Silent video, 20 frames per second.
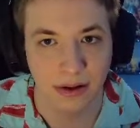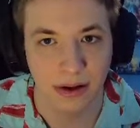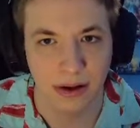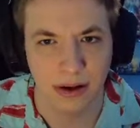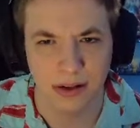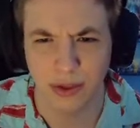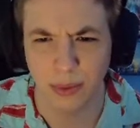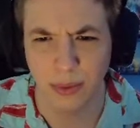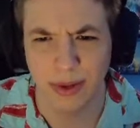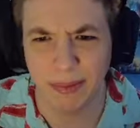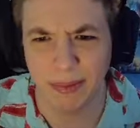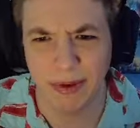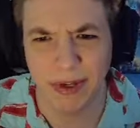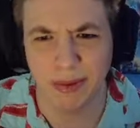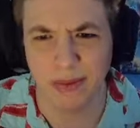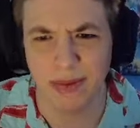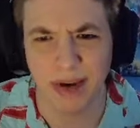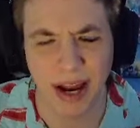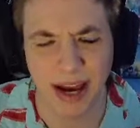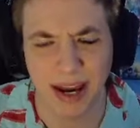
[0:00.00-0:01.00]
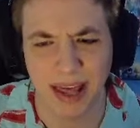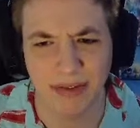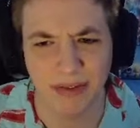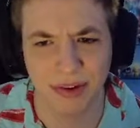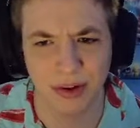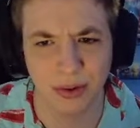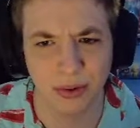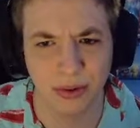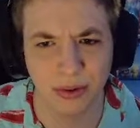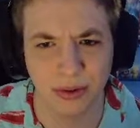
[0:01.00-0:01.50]
also, we, we do not have a
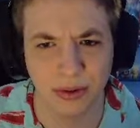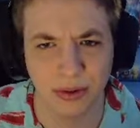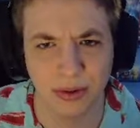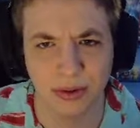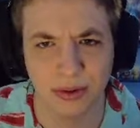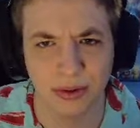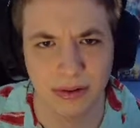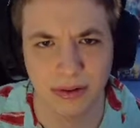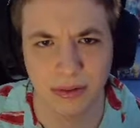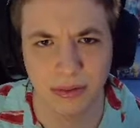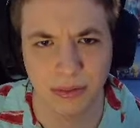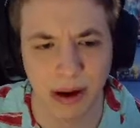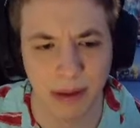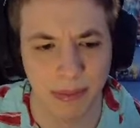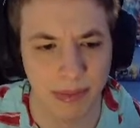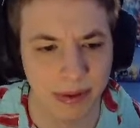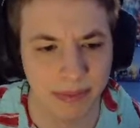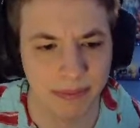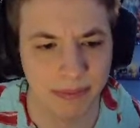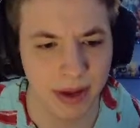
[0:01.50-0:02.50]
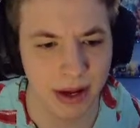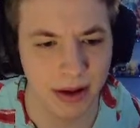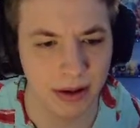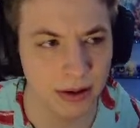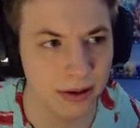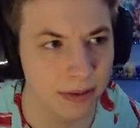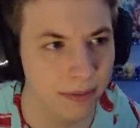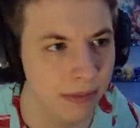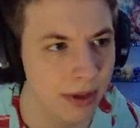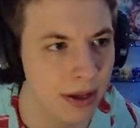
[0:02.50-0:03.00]
cool weapon at
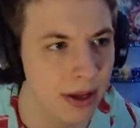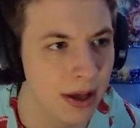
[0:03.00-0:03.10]
all.